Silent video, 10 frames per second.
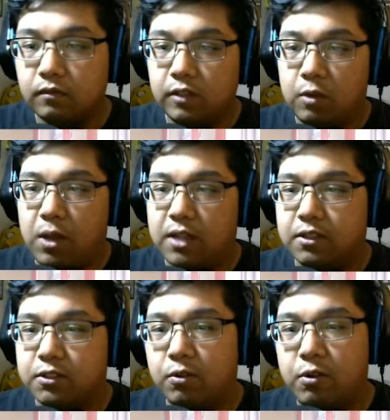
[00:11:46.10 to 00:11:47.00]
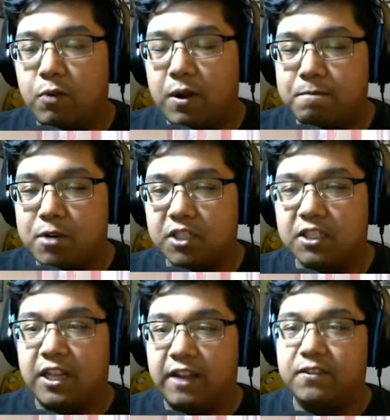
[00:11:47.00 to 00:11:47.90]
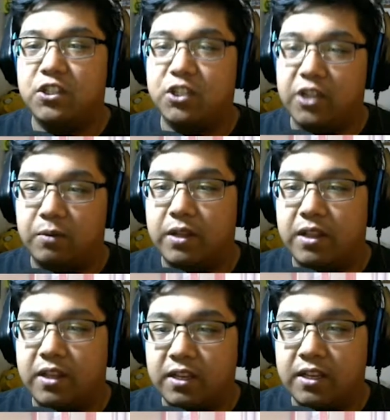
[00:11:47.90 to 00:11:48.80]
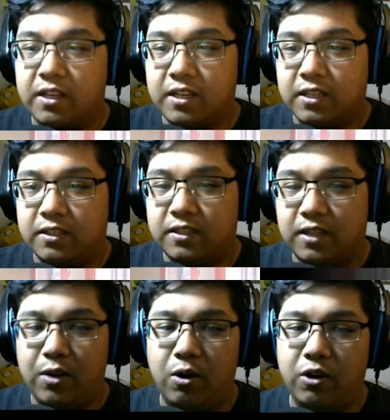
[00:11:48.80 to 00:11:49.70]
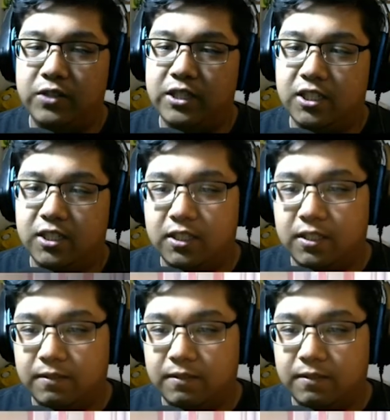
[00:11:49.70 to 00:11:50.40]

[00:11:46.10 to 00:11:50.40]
Well, there's only one person left to share with. Sayori!